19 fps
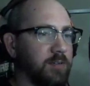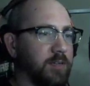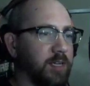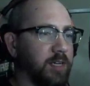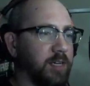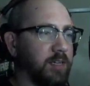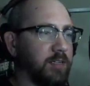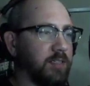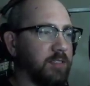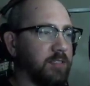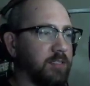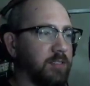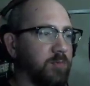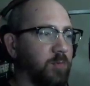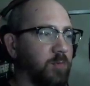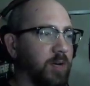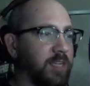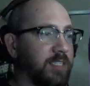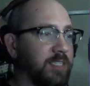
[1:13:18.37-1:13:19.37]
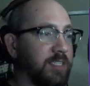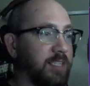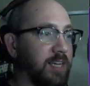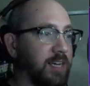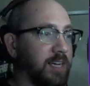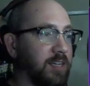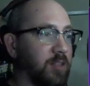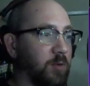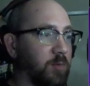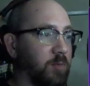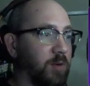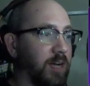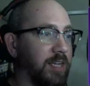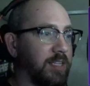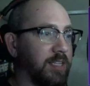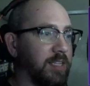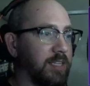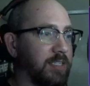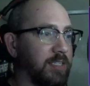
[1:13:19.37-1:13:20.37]
yeah, because why is the guy in the
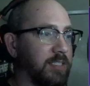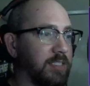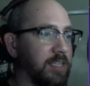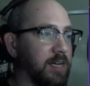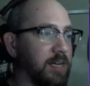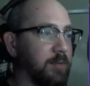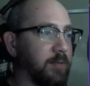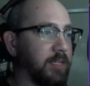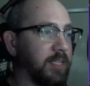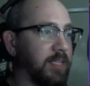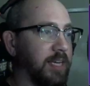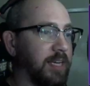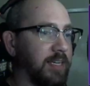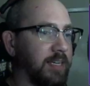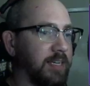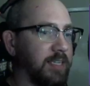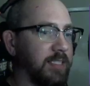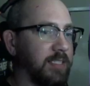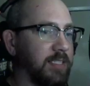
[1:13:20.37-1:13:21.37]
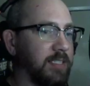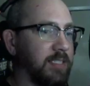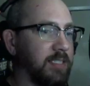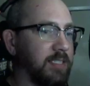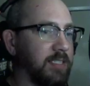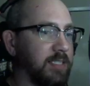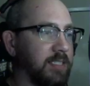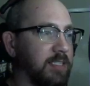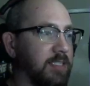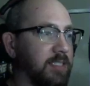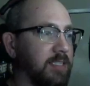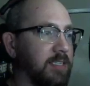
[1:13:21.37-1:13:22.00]
right lane stopping? That guy's an idiot.